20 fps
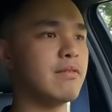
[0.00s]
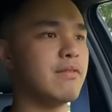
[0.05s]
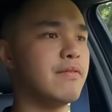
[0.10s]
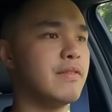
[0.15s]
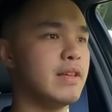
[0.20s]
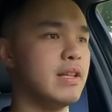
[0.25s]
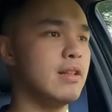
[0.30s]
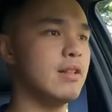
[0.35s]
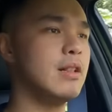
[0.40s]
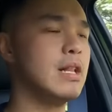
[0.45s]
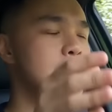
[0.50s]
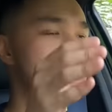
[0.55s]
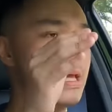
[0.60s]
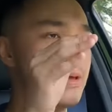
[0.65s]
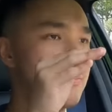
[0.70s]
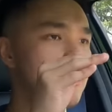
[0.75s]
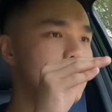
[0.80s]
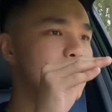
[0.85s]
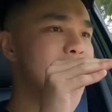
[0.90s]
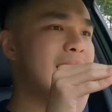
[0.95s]
feel,
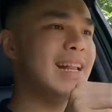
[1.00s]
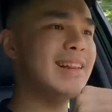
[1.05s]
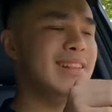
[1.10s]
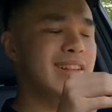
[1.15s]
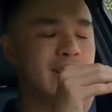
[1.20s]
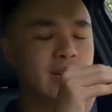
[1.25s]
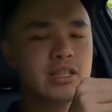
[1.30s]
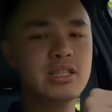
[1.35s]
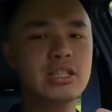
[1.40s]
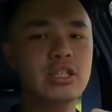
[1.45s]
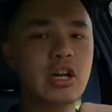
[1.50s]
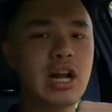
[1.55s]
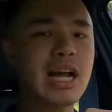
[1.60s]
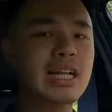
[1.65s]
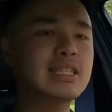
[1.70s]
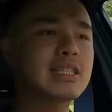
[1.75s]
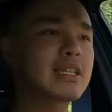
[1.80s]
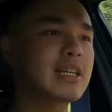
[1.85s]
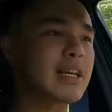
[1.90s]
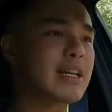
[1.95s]
but that does
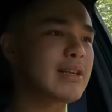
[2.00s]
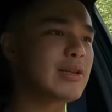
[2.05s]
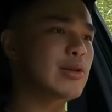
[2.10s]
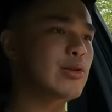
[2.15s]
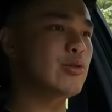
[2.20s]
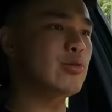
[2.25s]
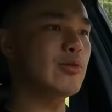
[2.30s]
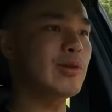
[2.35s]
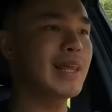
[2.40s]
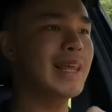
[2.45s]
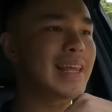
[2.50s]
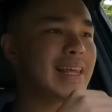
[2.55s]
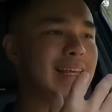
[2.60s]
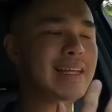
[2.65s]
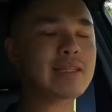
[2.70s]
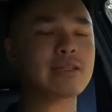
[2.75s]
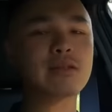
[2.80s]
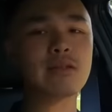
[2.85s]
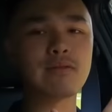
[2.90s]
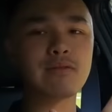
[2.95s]
translate to
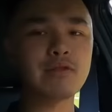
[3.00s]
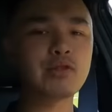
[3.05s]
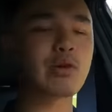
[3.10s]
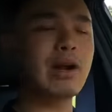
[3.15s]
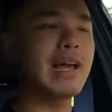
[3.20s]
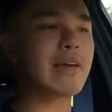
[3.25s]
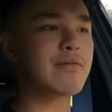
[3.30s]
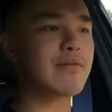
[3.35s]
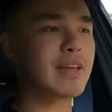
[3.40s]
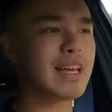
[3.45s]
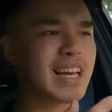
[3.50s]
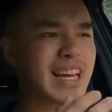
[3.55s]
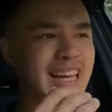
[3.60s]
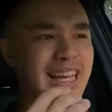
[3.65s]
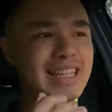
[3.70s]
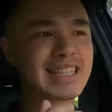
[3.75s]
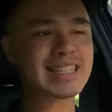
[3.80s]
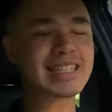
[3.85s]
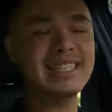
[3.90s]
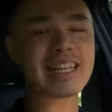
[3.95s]
ease of driving
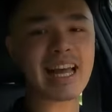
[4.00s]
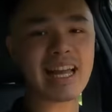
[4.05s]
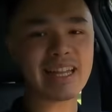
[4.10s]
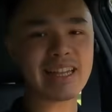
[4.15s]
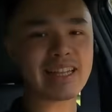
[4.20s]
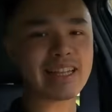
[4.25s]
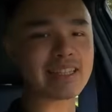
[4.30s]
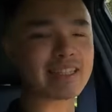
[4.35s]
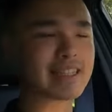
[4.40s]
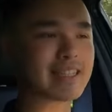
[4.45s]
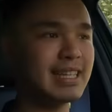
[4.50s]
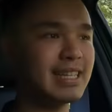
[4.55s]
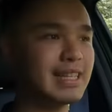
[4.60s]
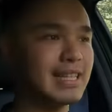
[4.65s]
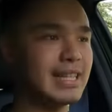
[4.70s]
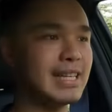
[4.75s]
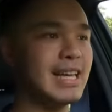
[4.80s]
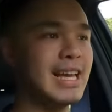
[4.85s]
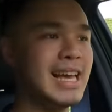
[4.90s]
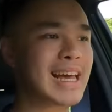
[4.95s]
inside the
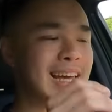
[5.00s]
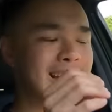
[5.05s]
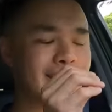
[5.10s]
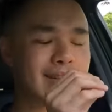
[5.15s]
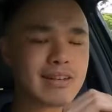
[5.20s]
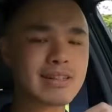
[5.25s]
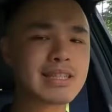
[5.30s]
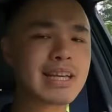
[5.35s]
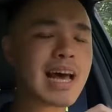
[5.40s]
city. It does